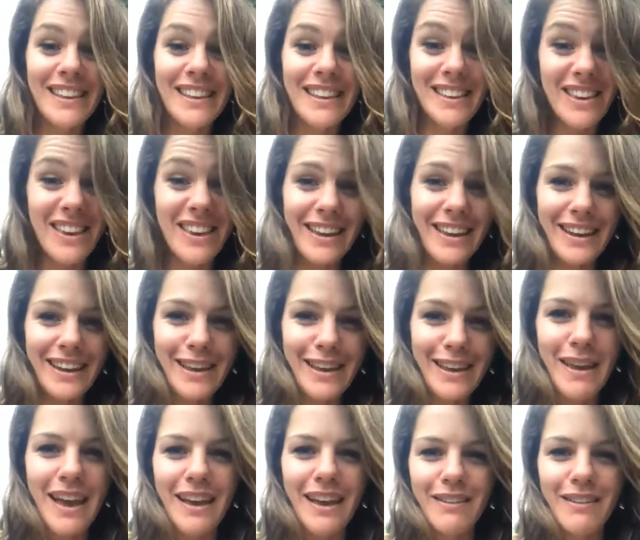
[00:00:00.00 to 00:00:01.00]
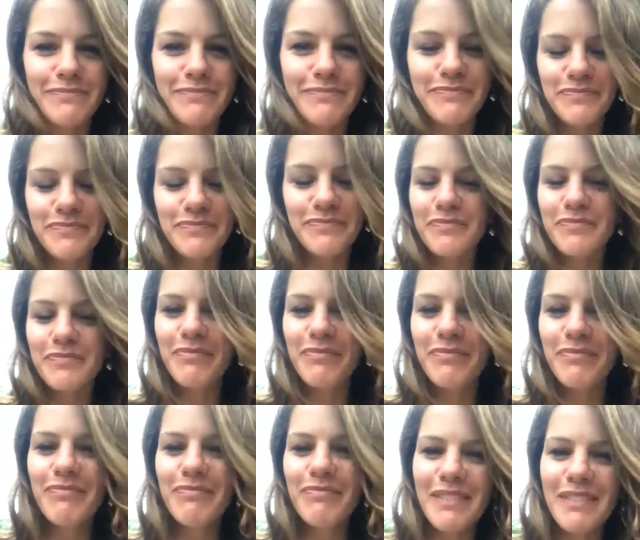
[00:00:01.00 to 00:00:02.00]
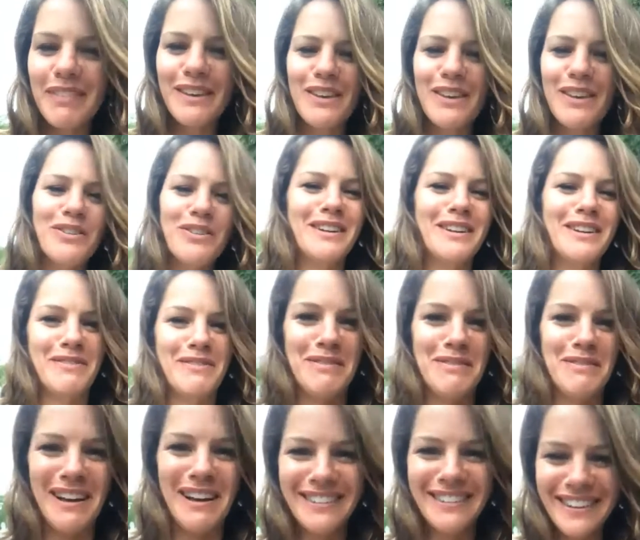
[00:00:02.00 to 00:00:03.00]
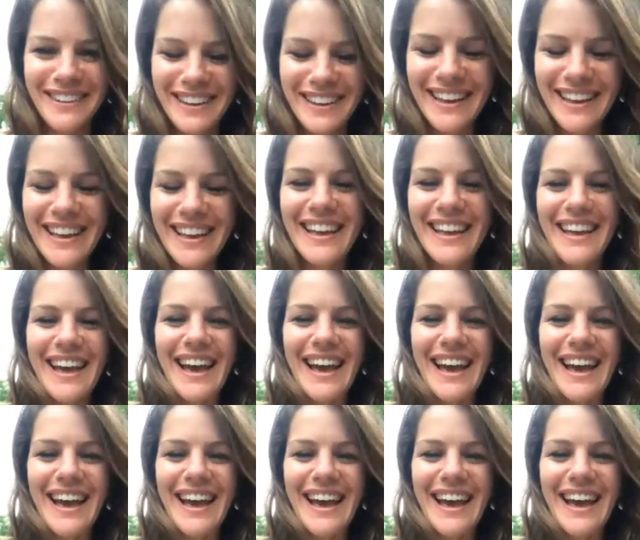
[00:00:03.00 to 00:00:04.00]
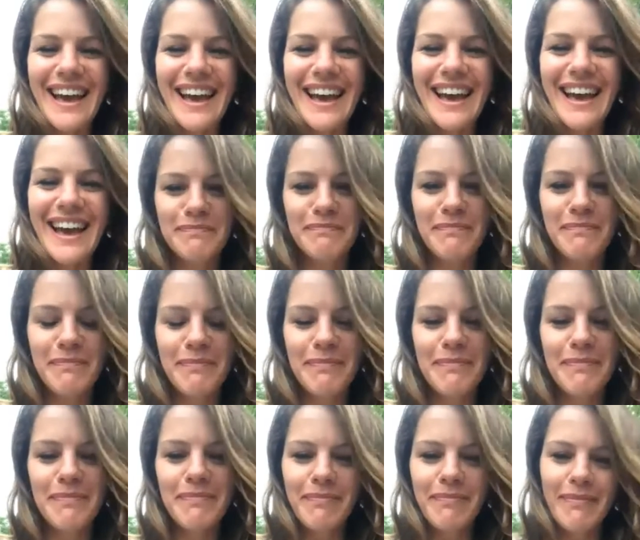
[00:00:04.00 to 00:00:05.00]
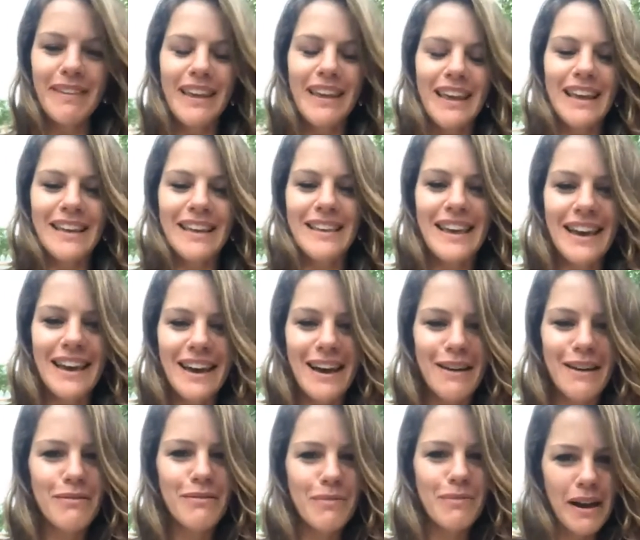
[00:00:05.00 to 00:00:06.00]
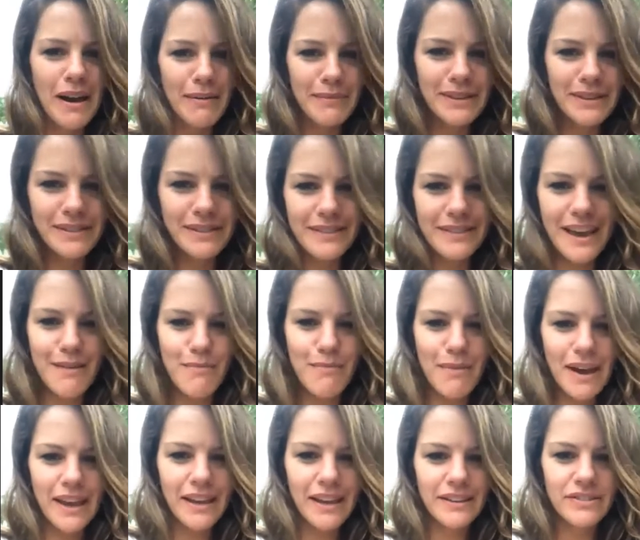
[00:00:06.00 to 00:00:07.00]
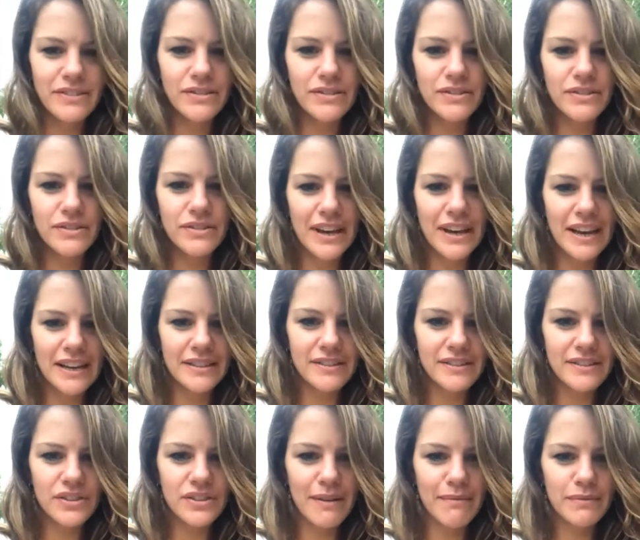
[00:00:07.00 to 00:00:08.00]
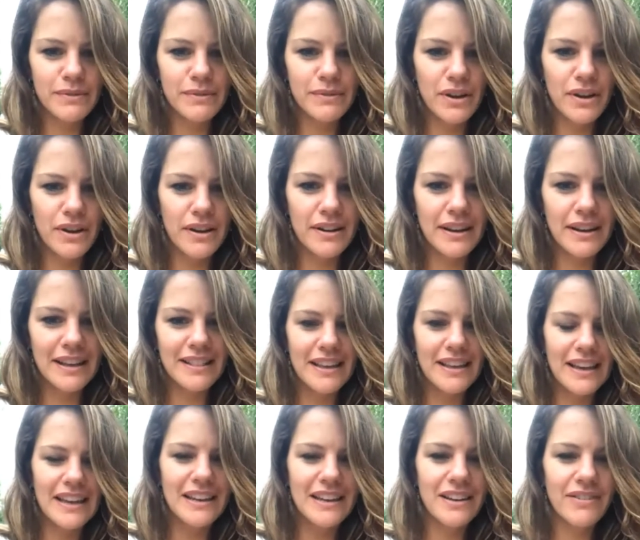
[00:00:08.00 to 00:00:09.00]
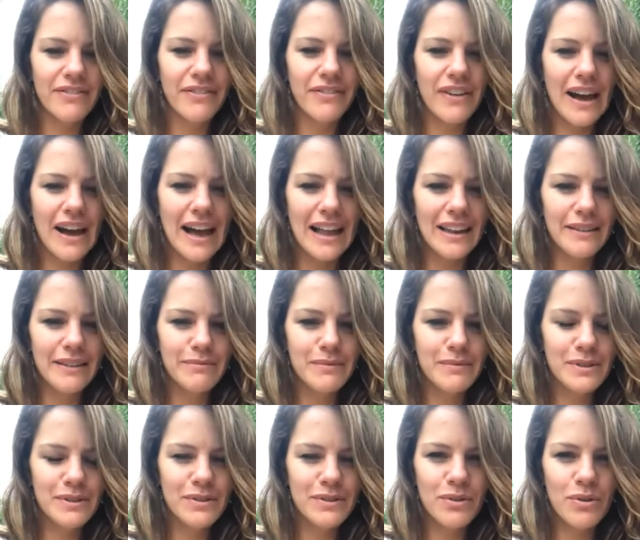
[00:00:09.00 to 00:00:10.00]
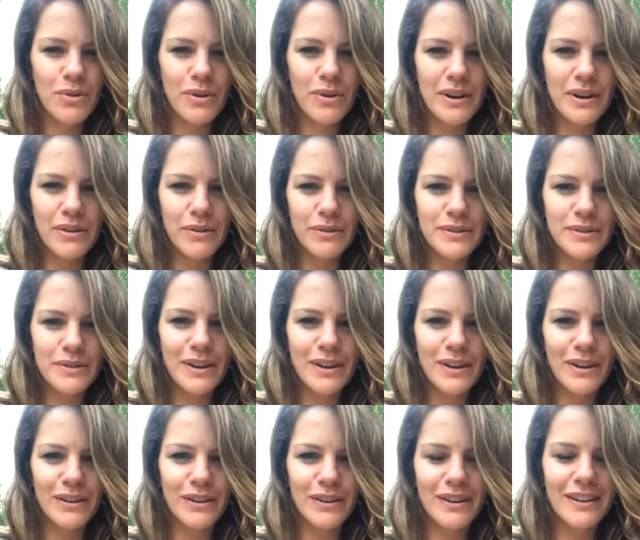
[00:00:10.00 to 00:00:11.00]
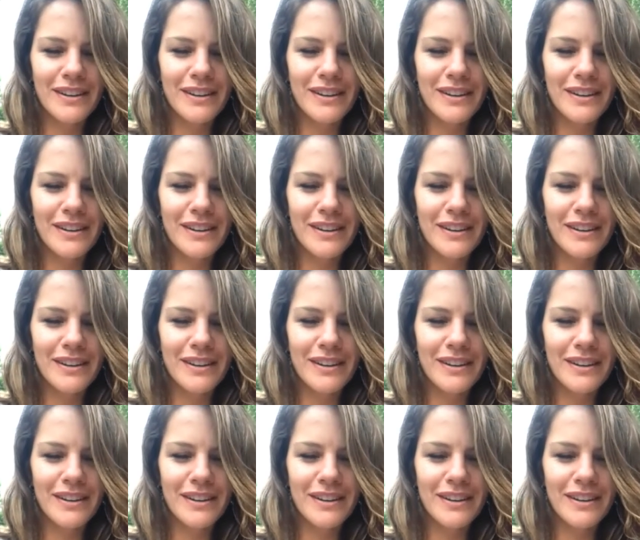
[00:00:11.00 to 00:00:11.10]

You can hear me, eh? Kia ora, everyone. I'm the same. I just jumped on at the end of Harlem's korero, so I